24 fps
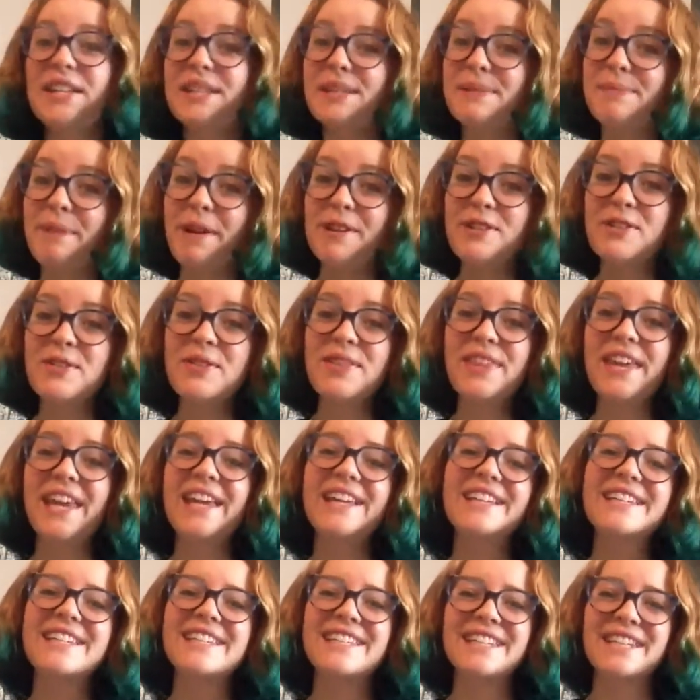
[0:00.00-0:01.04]
Special
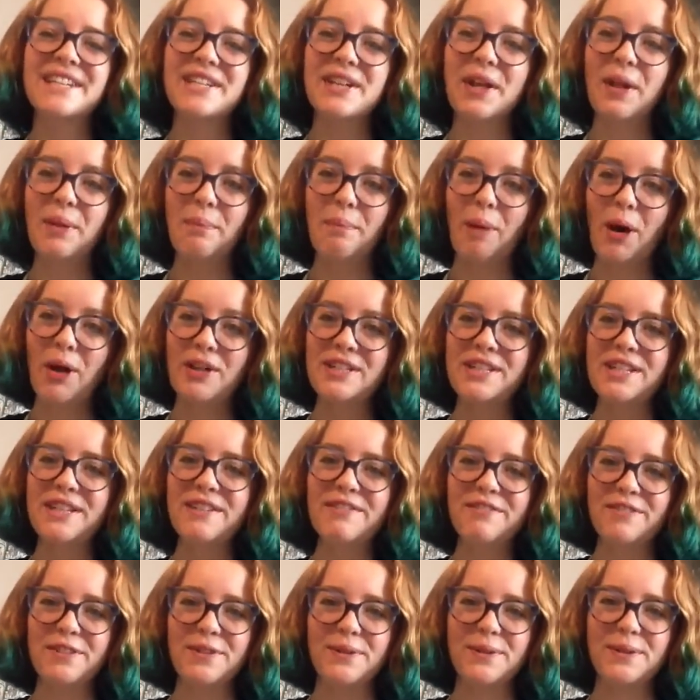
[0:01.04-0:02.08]
thanks to Del Monte
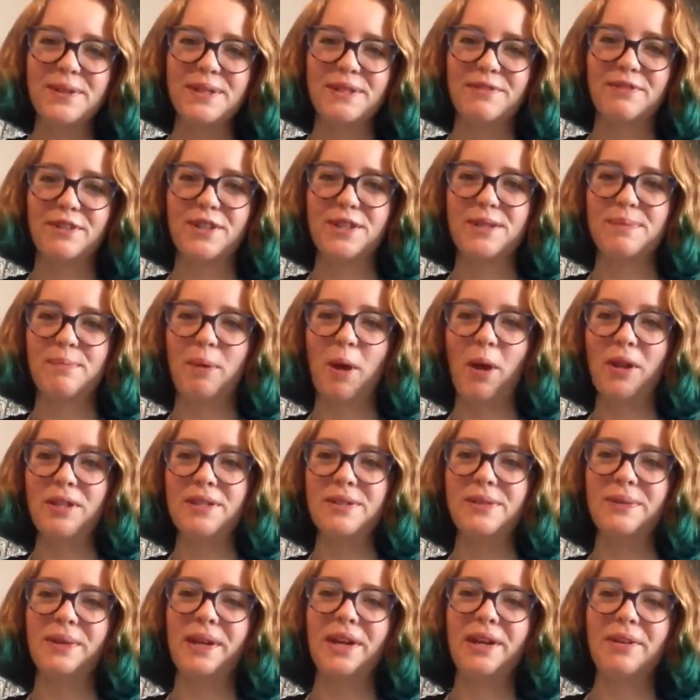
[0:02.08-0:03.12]
Foods for
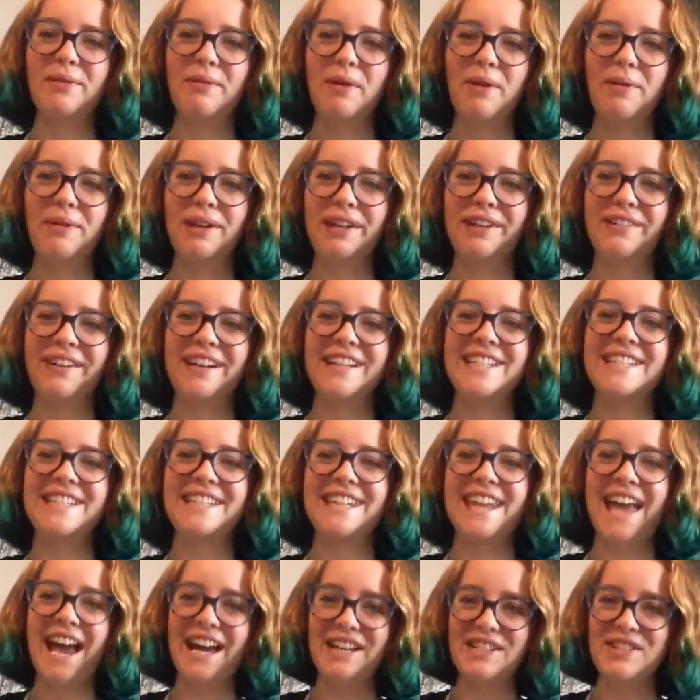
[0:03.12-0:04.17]
sponsoring Growing Great's
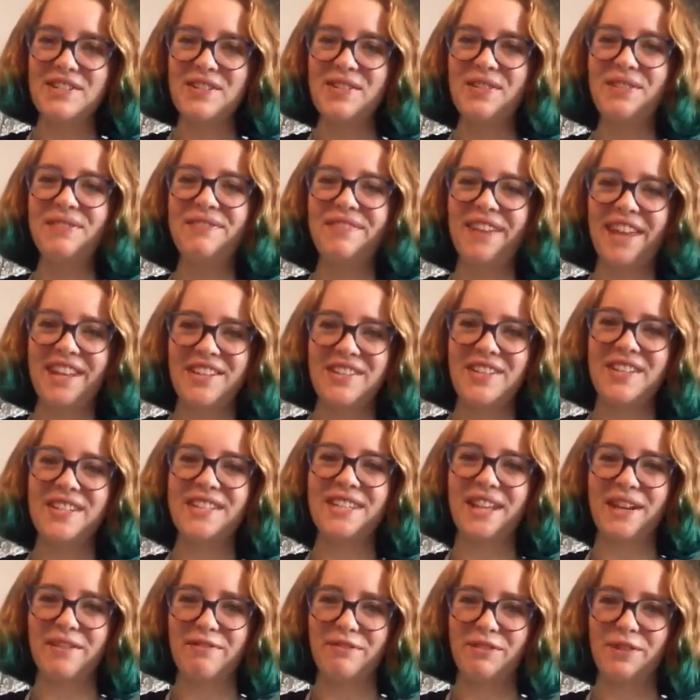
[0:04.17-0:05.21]
National Veggies
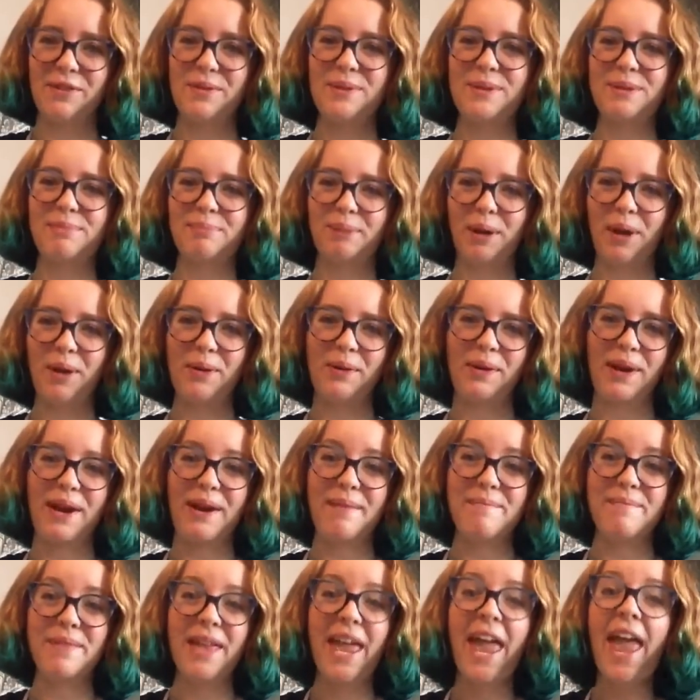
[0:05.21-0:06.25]
and Fruits program,
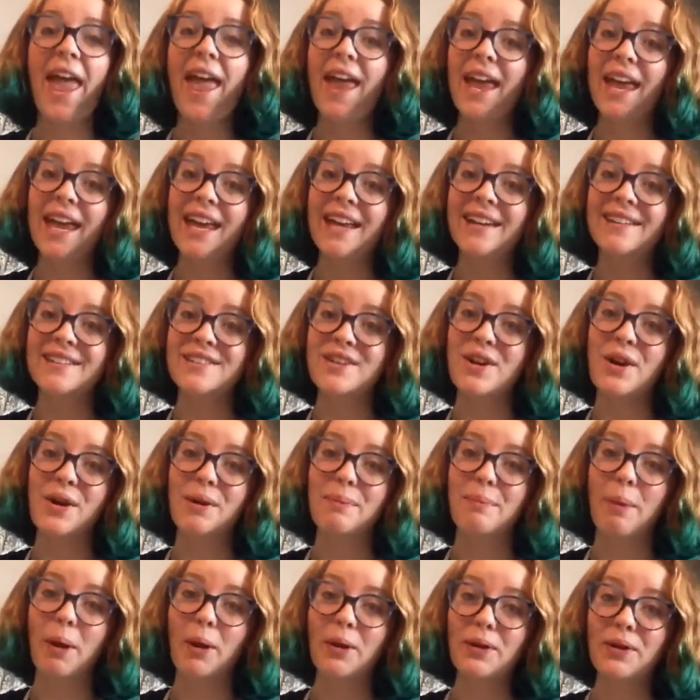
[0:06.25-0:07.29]
and our
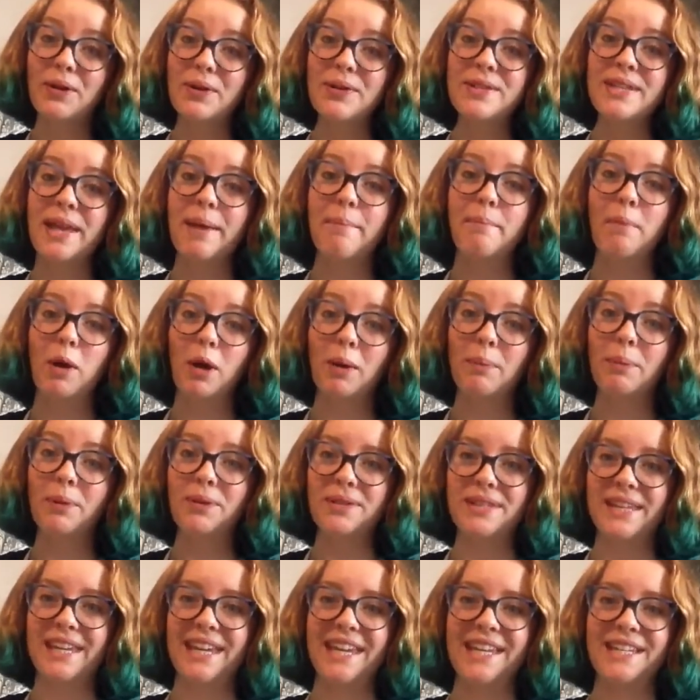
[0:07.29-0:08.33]
partners at
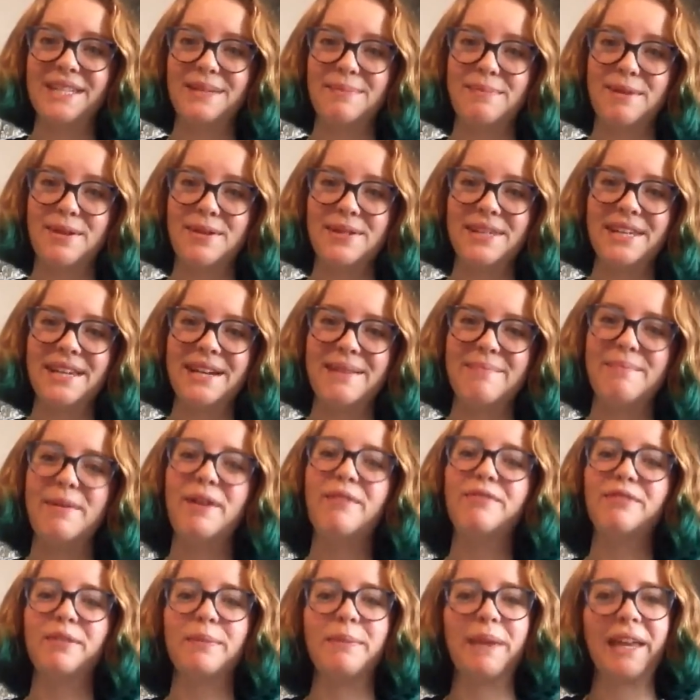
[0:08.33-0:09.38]
Marbles Kids Museum
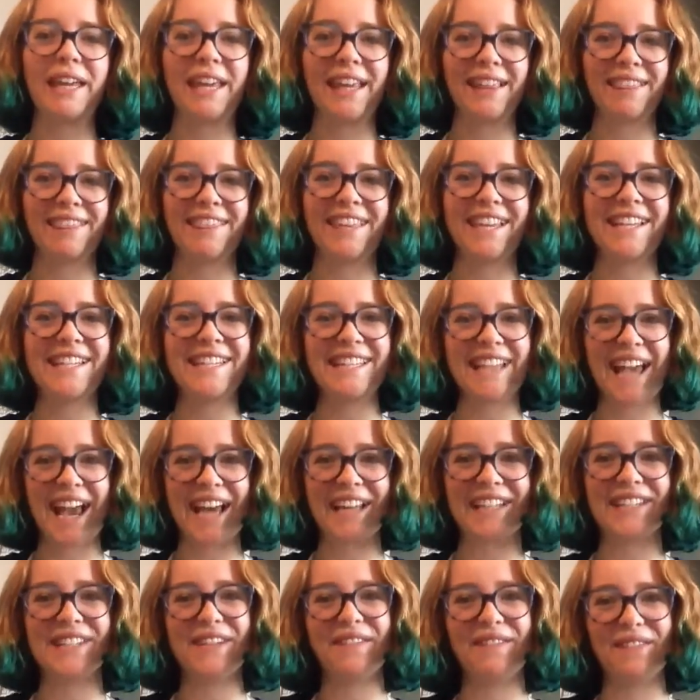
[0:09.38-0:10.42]
for making this
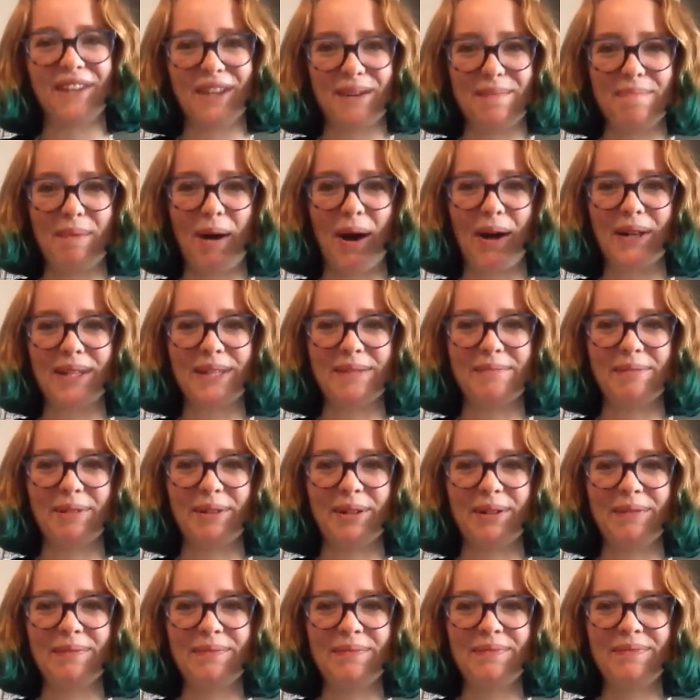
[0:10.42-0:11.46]
activity possible.
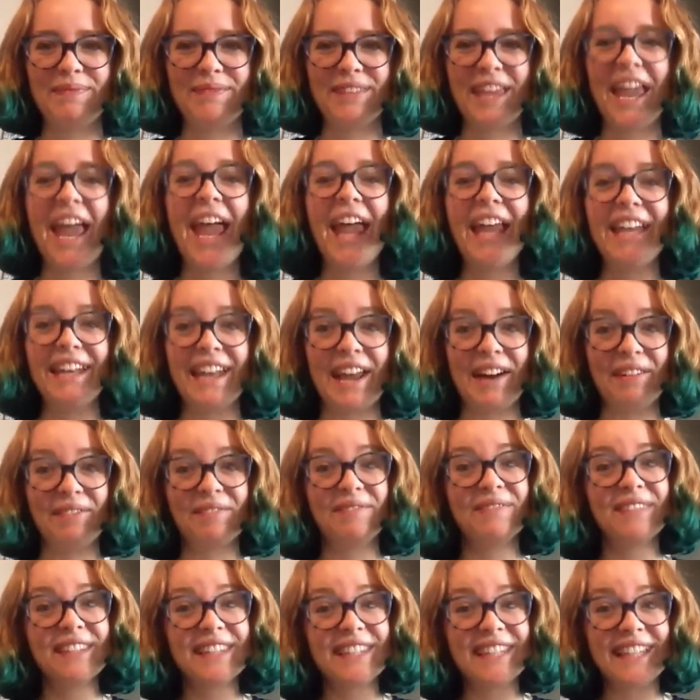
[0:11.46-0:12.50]
Now,
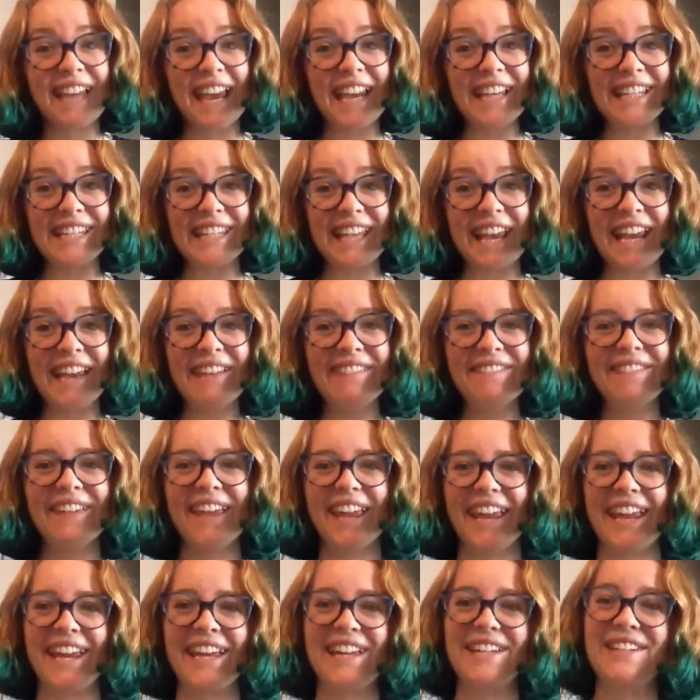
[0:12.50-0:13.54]
stay safe,
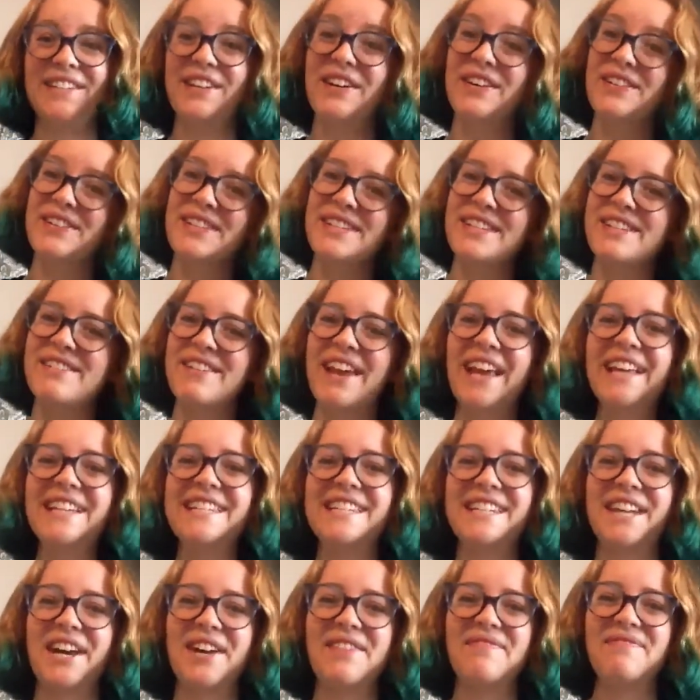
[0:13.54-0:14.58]
and I'll see you
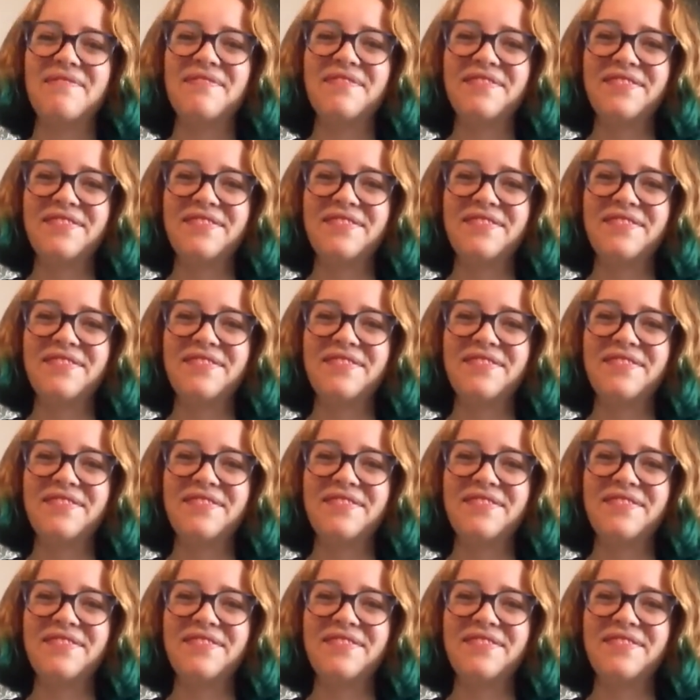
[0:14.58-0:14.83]
next time.